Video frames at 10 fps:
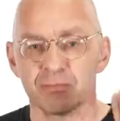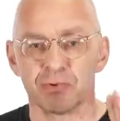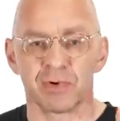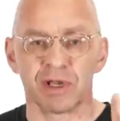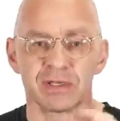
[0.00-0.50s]
the
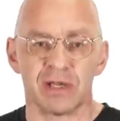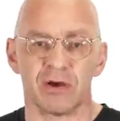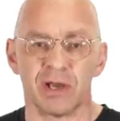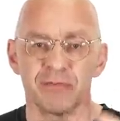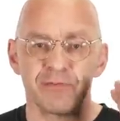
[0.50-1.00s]
product
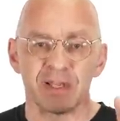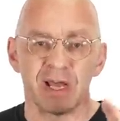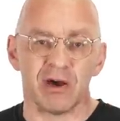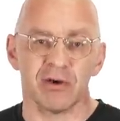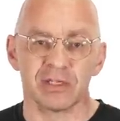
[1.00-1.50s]
now and figure
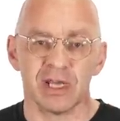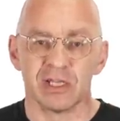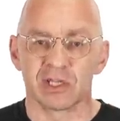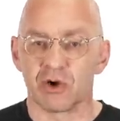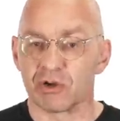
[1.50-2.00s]
out
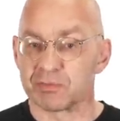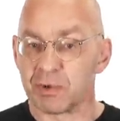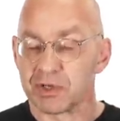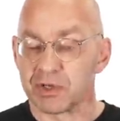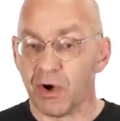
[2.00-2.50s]
the
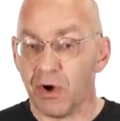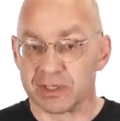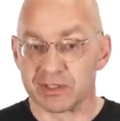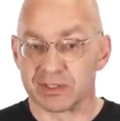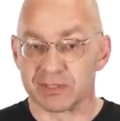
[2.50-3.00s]
corresponding
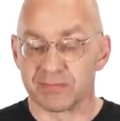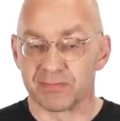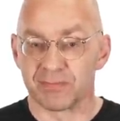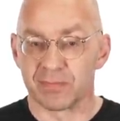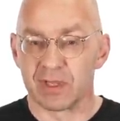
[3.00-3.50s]
coins?
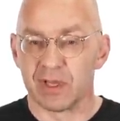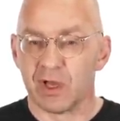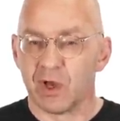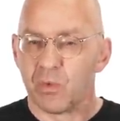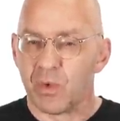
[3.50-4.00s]

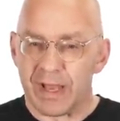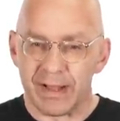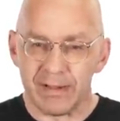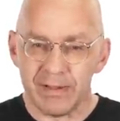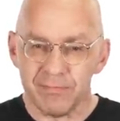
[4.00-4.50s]

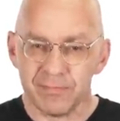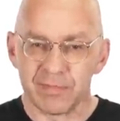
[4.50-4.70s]
Well,